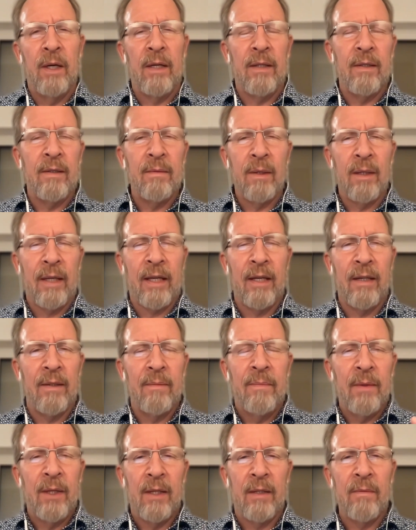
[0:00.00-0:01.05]
like a
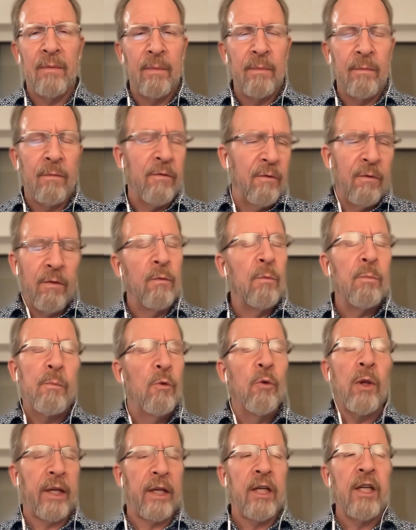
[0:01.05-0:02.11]

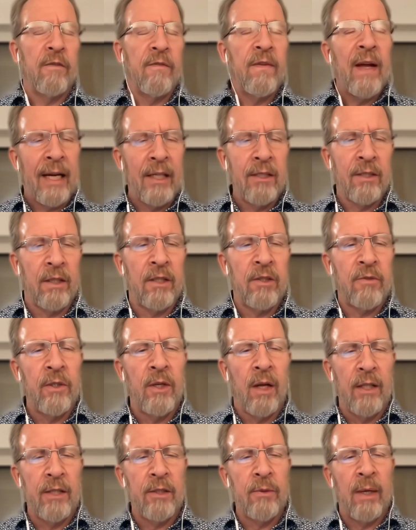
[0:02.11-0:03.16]
really good evangelist for
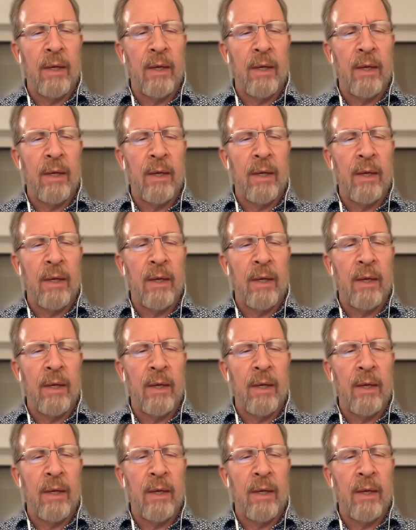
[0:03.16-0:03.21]
knowledge graph